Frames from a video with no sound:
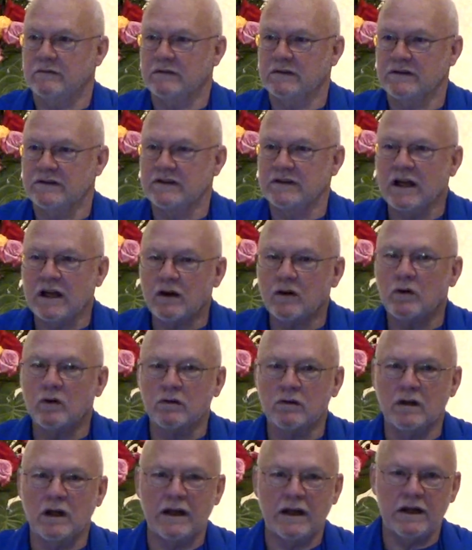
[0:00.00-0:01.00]
There's not a
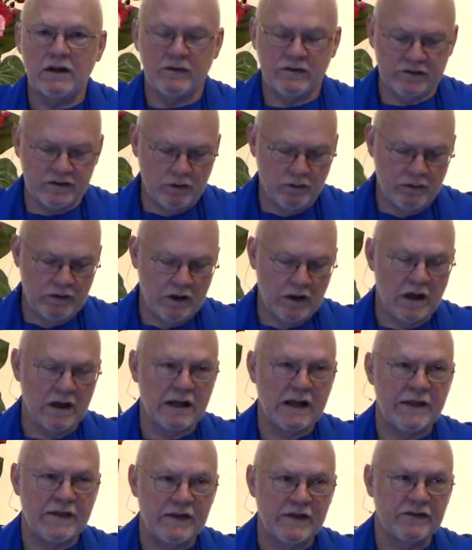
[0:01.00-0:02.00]
whole lot else going
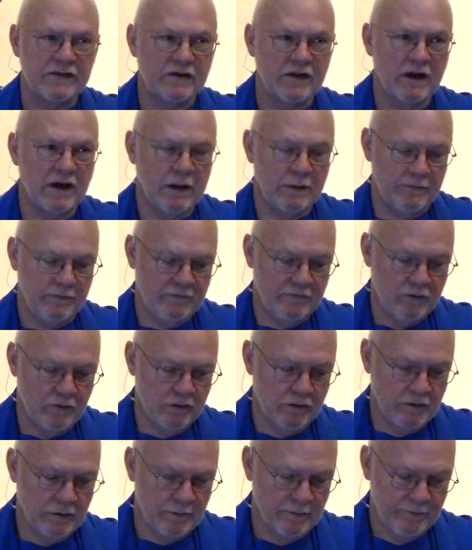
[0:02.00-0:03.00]
on at this time for
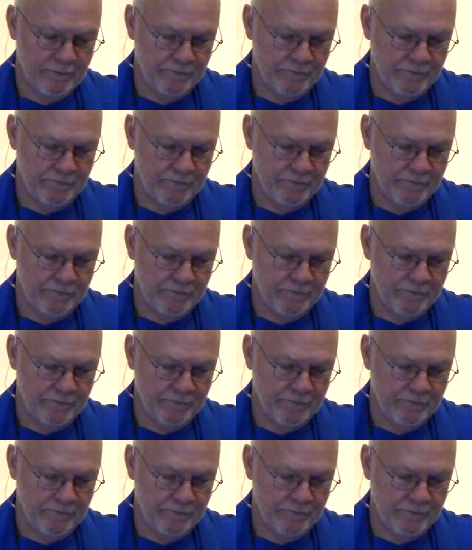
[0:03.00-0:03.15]
her.